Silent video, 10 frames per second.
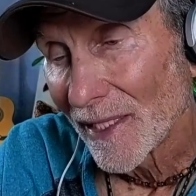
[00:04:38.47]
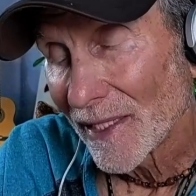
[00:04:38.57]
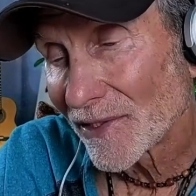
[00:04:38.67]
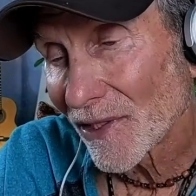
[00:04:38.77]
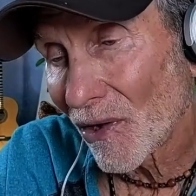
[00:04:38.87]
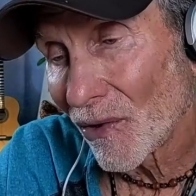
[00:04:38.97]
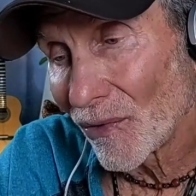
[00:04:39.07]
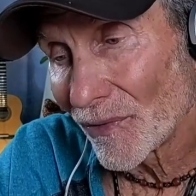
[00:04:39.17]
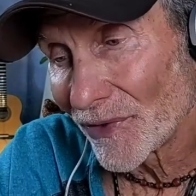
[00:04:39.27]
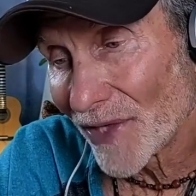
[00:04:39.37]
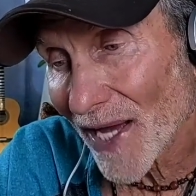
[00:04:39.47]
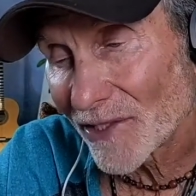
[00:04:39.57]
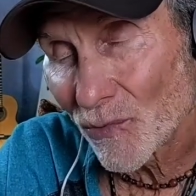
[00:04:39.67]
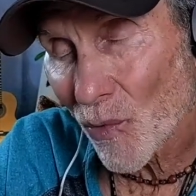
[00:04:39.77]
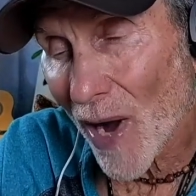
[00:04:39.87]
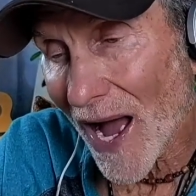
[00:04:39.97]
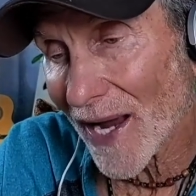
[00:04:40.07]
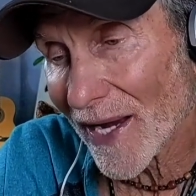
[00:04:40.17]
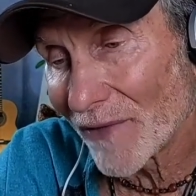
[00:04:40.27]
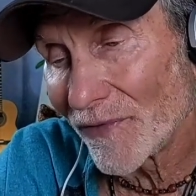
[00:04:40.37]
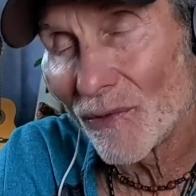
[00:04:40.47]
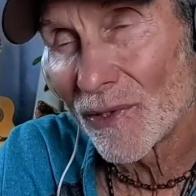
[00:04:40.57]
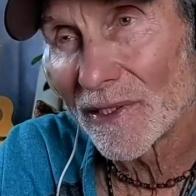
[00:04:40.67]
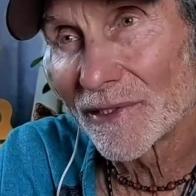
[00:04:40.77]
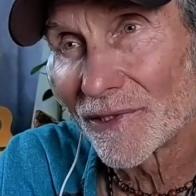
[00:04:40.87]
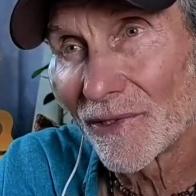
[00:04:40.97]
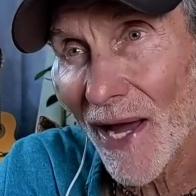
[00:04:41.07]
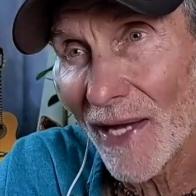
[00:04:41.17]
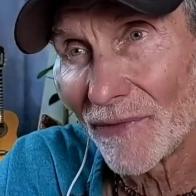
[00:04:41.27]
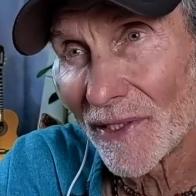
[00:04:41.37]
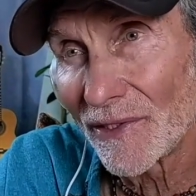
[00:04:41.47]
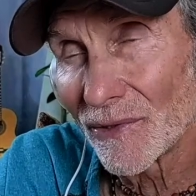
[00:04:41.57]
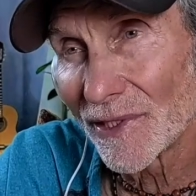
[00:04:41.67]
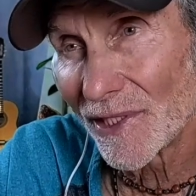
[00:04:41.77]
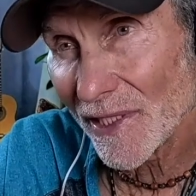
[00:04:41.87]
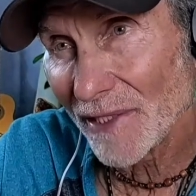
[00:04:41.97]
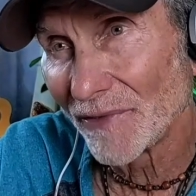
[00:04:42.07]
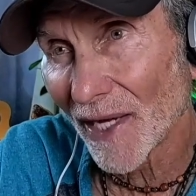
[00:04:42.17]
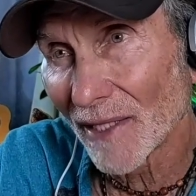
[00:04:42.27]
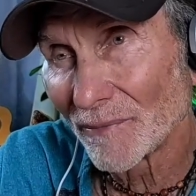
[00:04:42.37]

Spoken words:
And so that's why everyone is striving to achieve that,